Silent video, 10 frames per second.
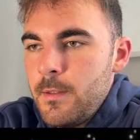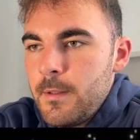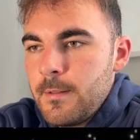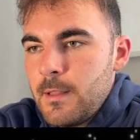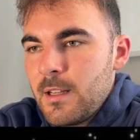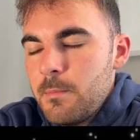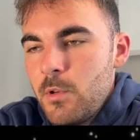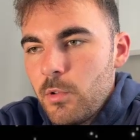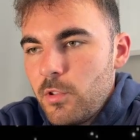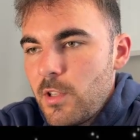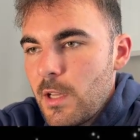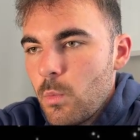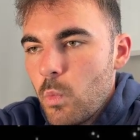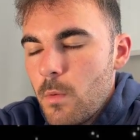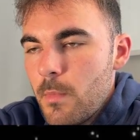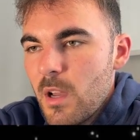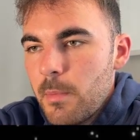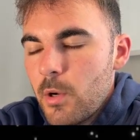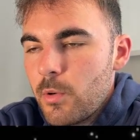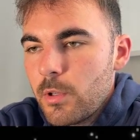Like, I'm not seeing what my
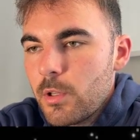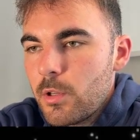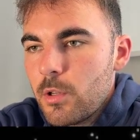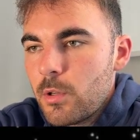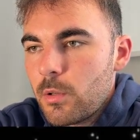opponent can do.